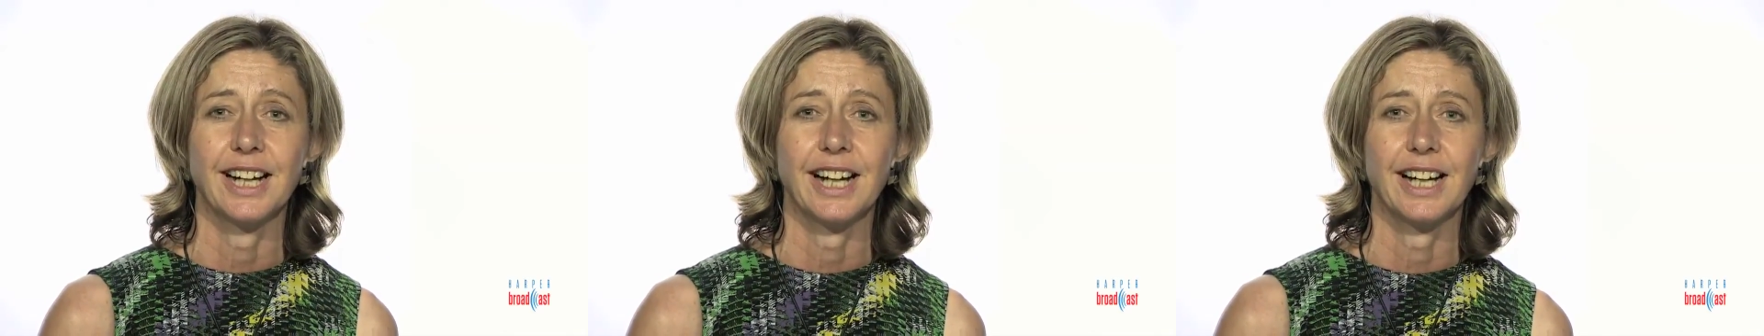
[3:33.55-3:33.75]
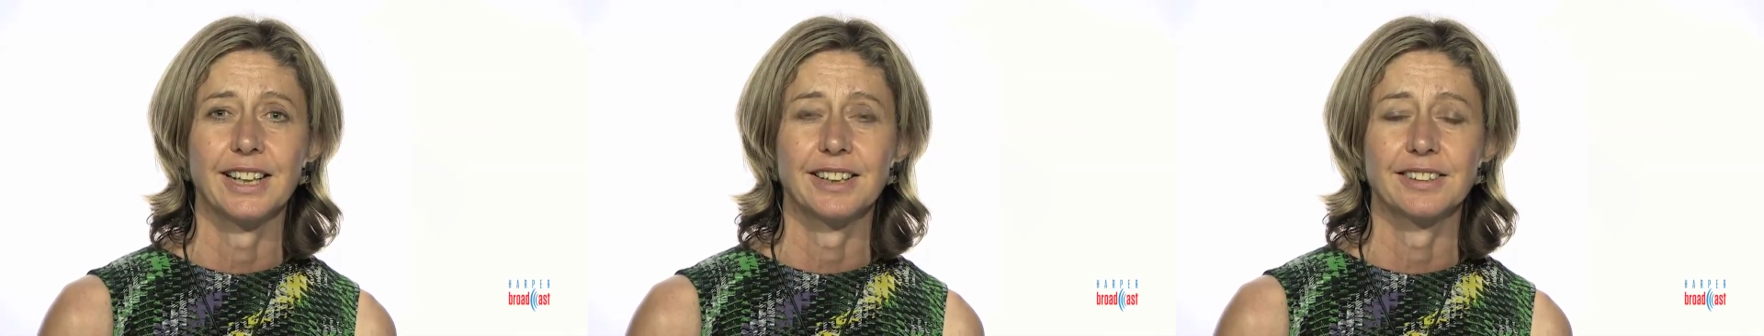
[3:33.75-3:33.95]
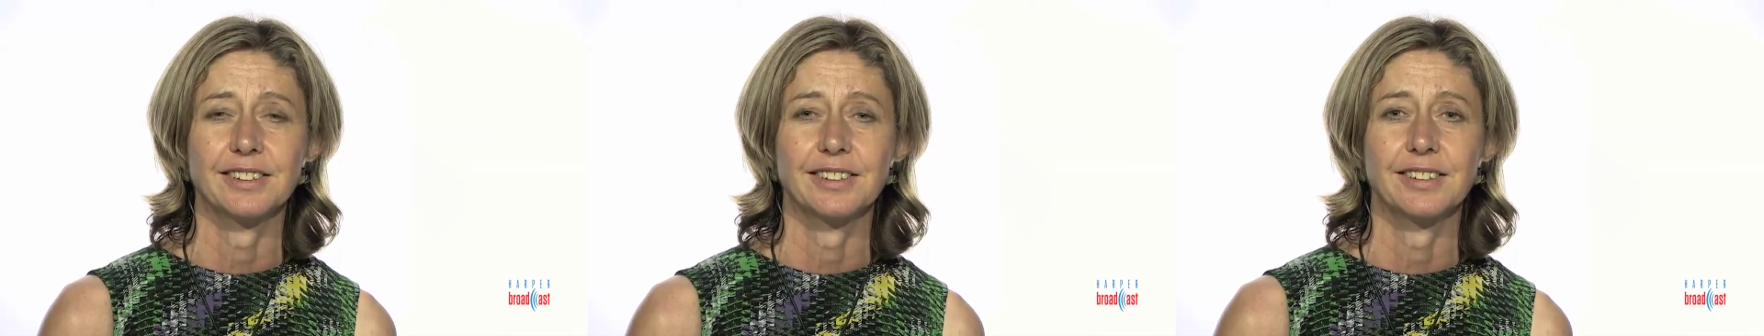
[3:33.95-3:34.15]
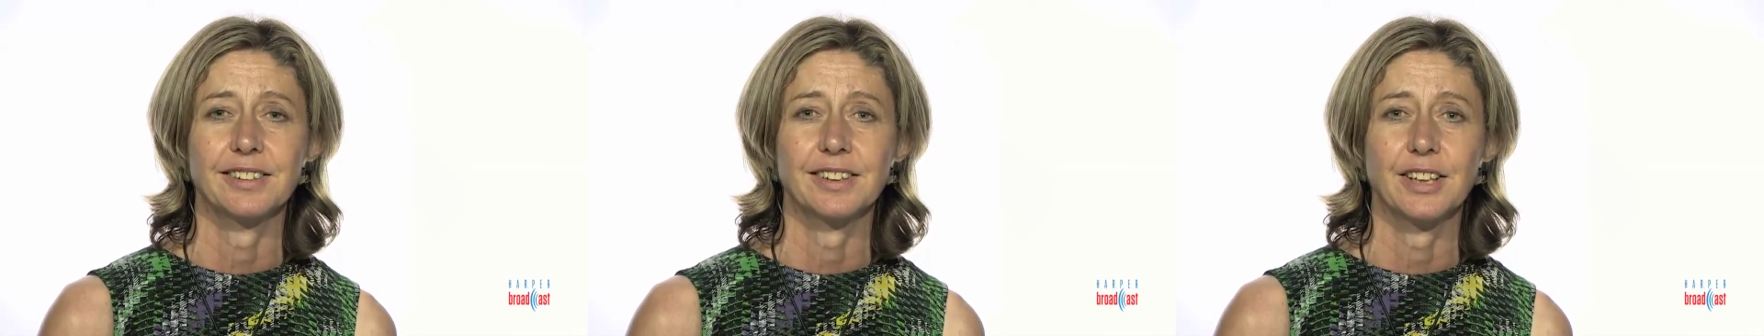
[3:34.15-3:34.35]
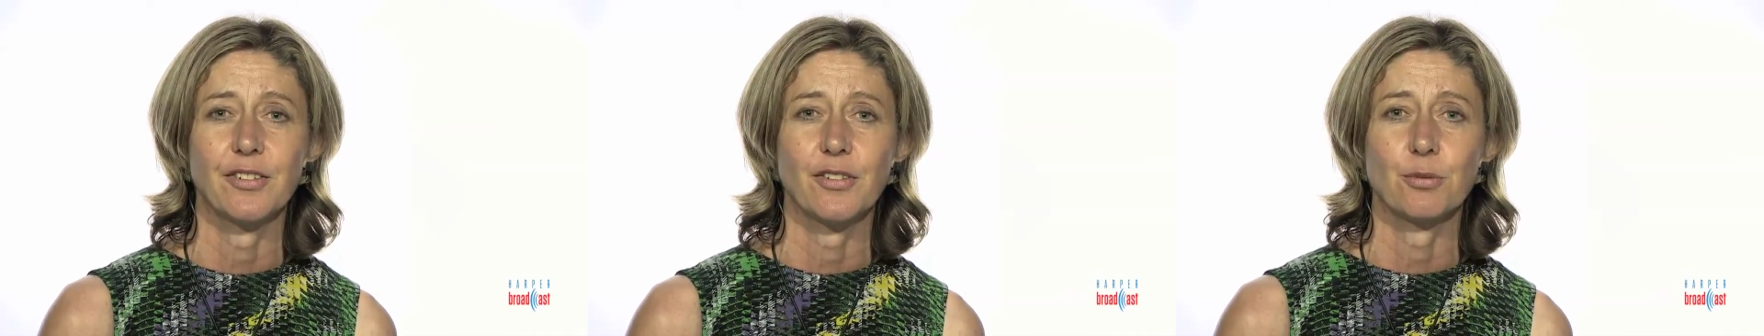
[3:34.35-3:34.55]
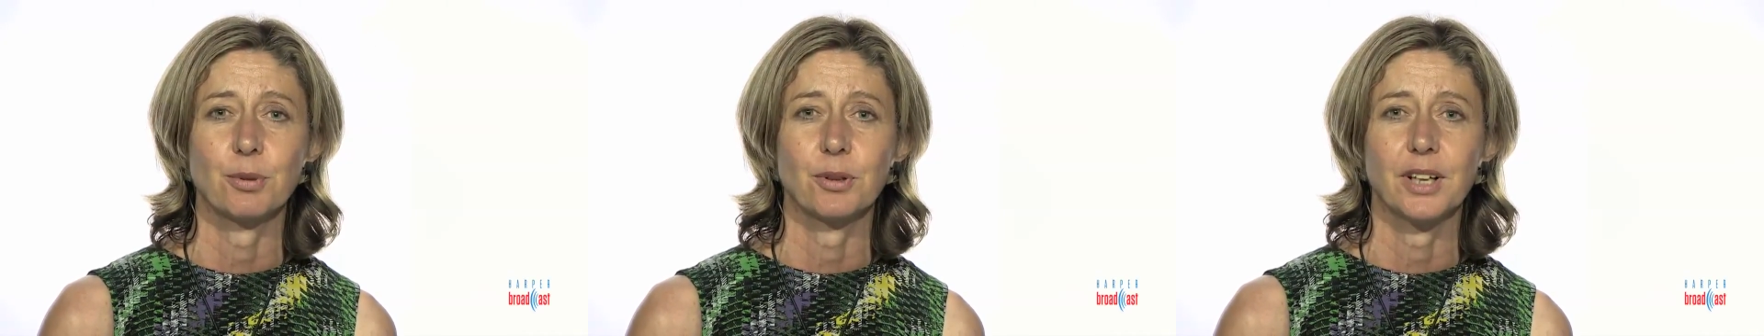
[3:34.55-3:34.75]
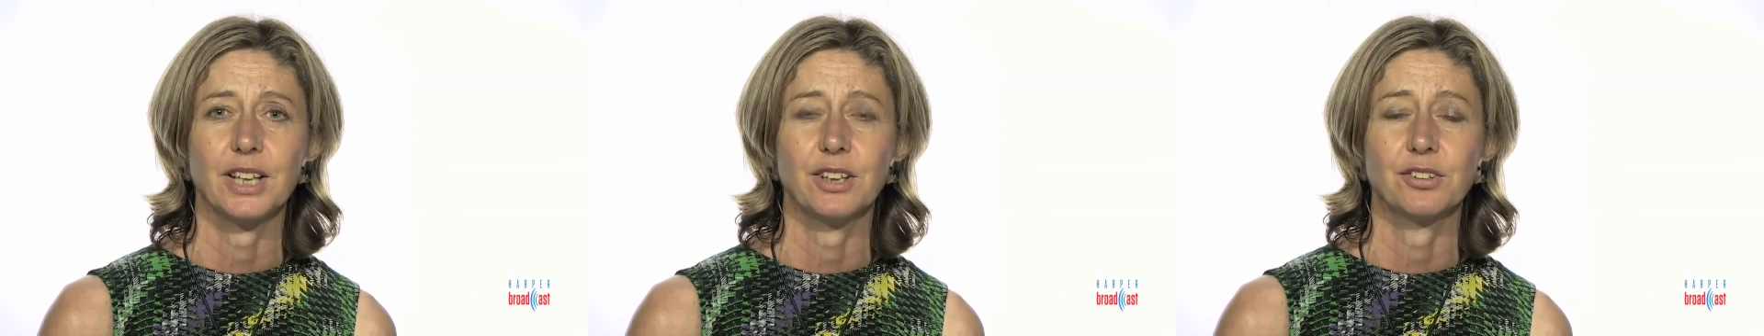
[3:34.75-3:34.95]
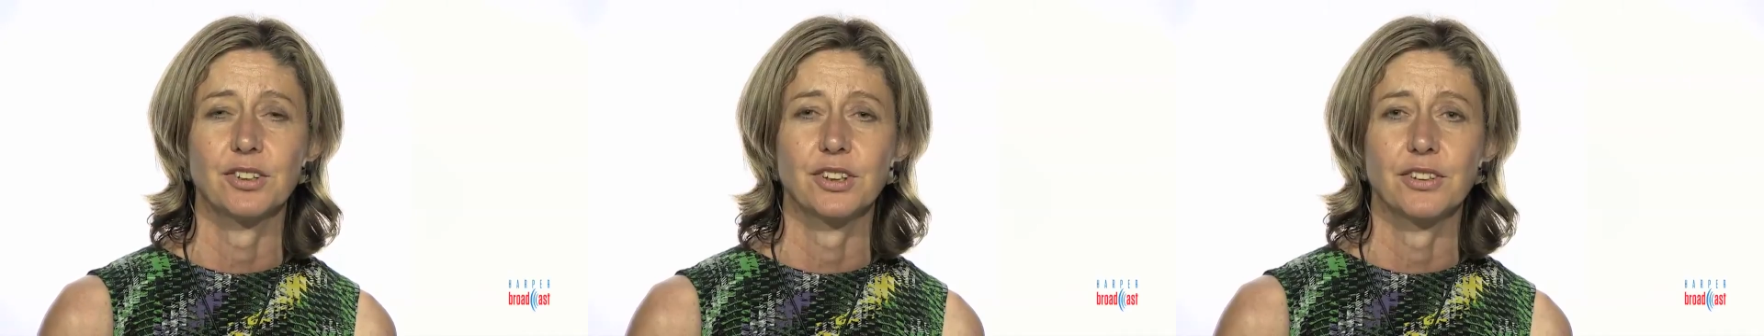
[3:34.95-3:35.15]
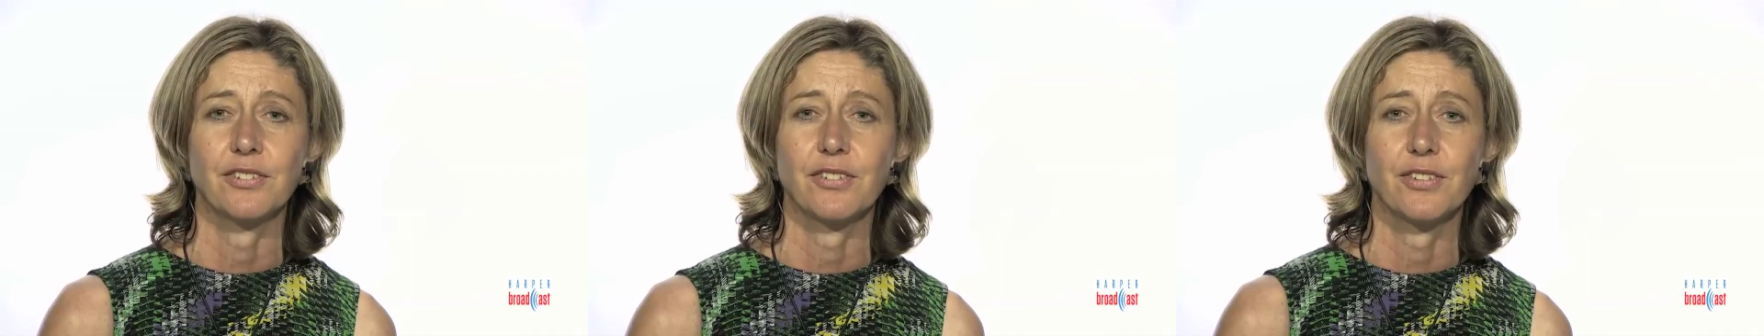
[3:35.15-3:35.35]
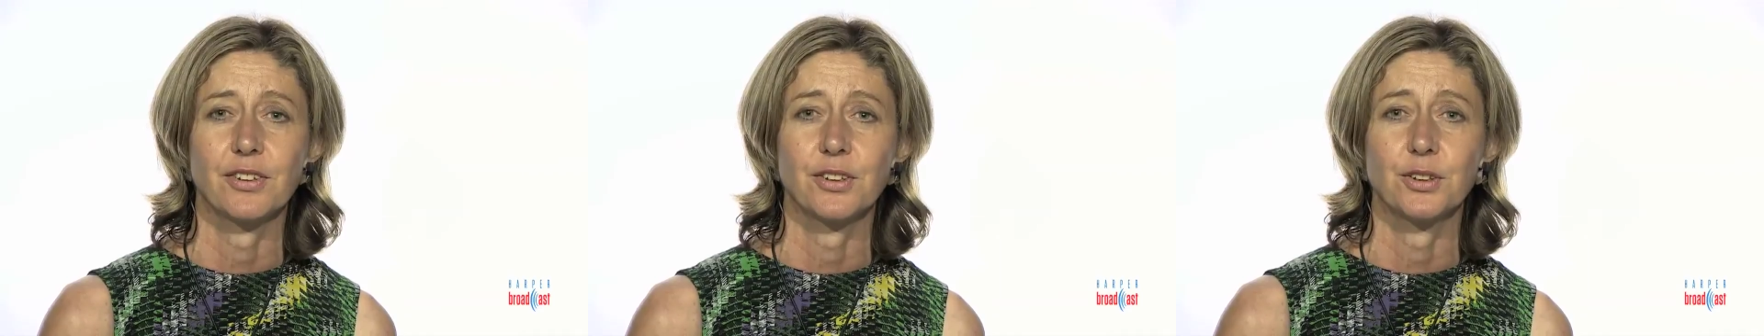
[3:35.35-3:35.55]
and
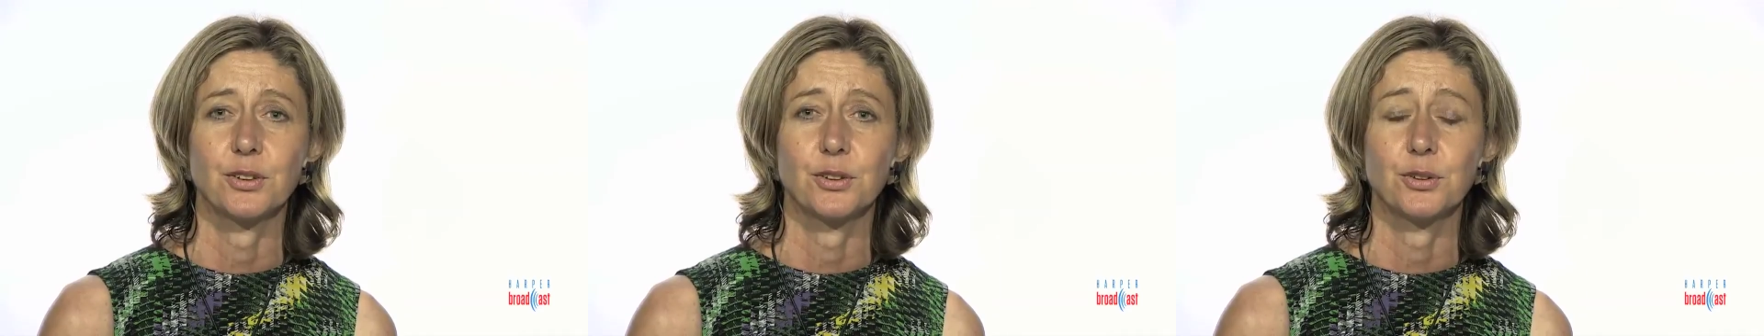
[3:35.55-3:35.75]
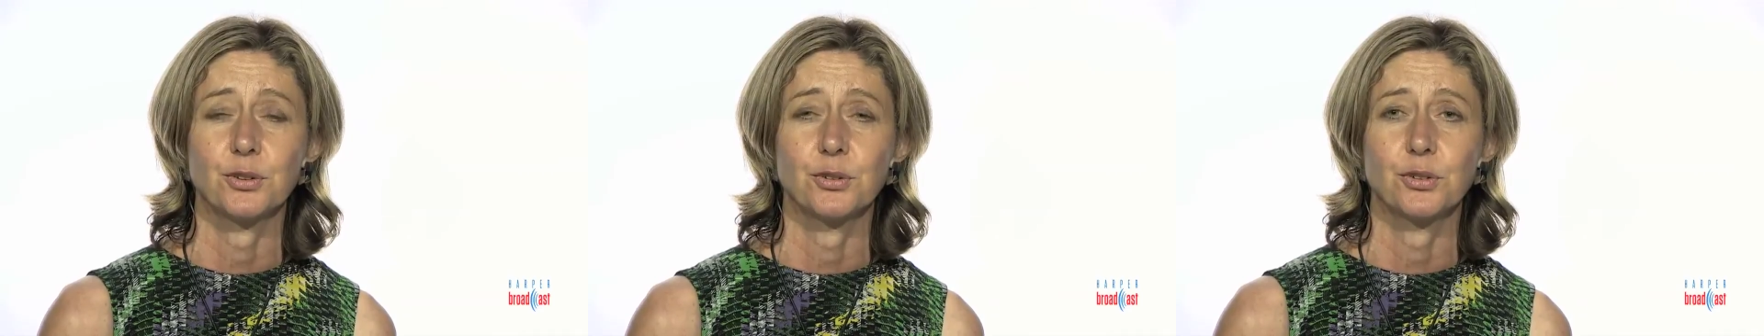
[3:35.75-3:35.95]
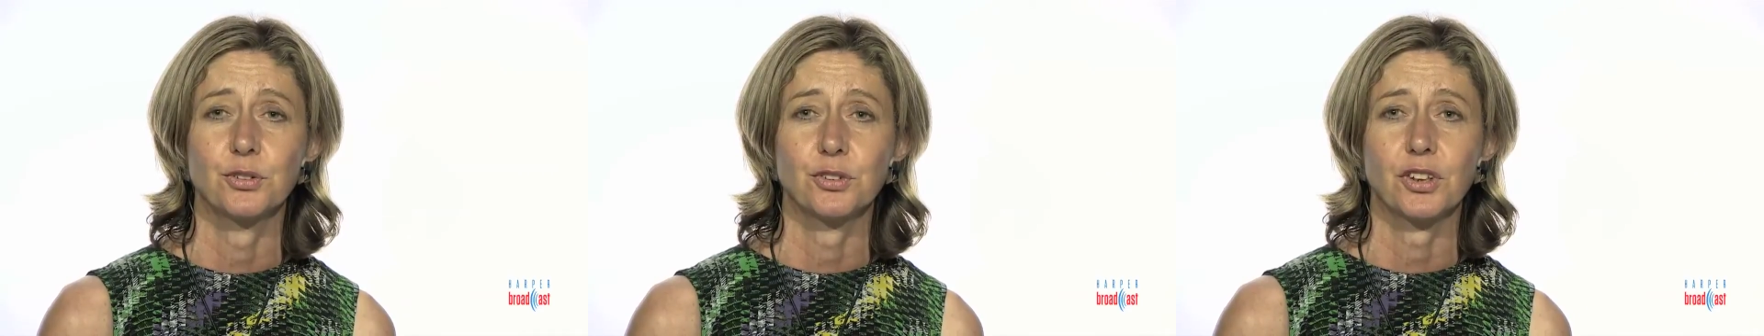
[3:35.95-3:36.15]
inspiration to